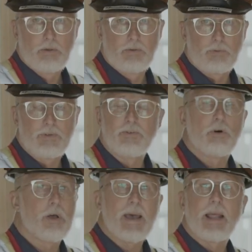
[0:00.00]
So even though
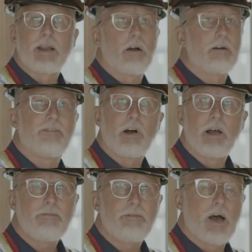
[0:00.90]
I'm adding
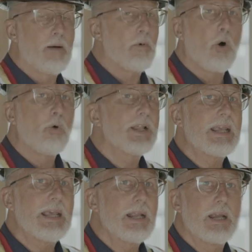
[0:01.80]
R5, I'm only
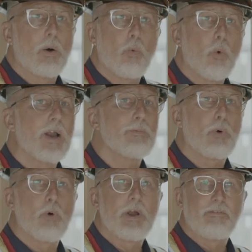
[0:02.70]
getting a
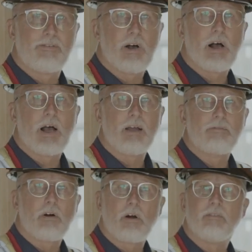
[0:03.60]
1.5
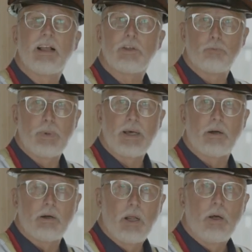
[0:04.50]
R value
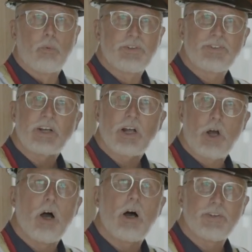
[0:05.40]
better. What's the
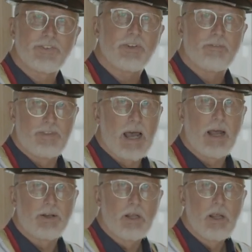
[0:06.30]
cost of that?
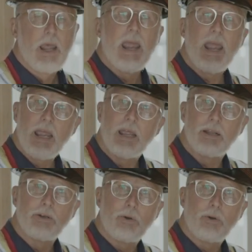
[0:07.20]
And